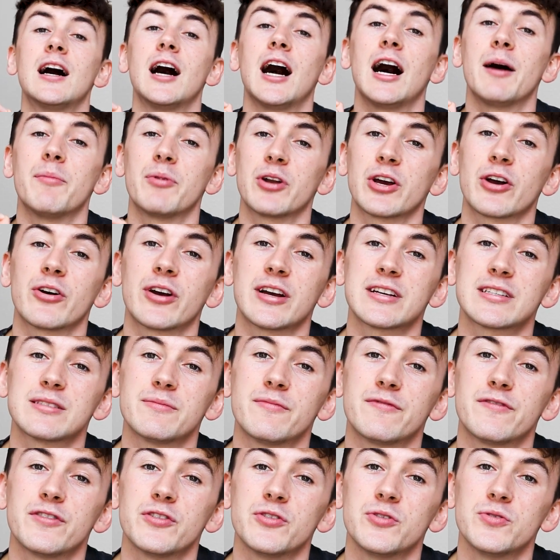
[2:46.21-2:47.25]
I'm gonna go get
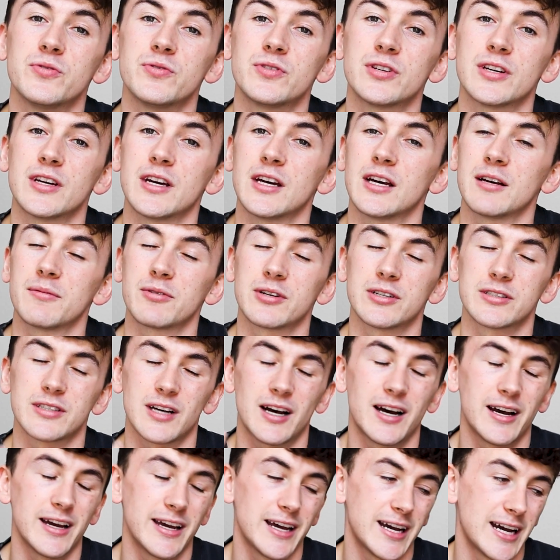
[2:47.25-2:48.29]
some food because
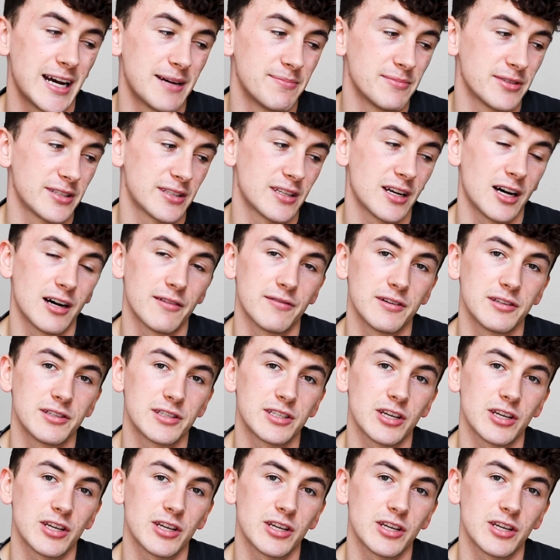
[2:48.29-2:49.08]
I am starving,